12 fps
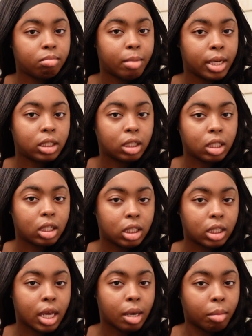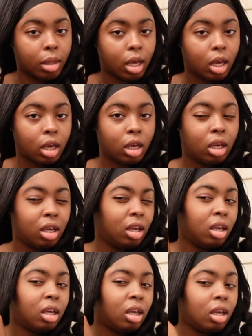basically the same thing
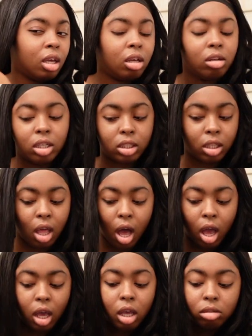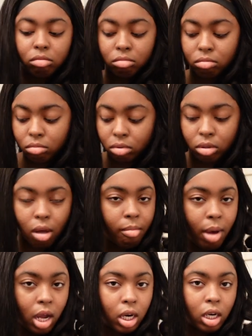it's like
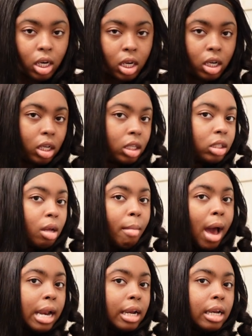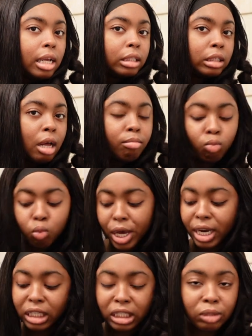somebody need to somebody need some
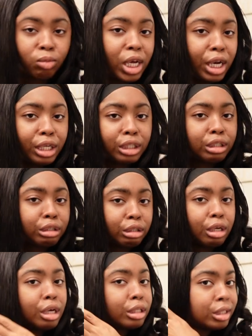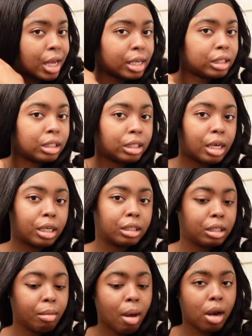where does where does uh, scientists at because
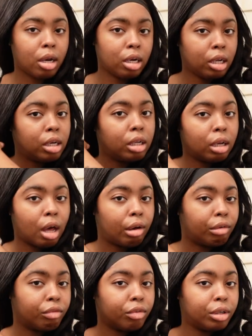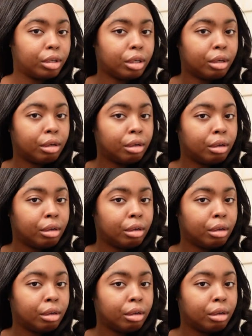somebody need to like really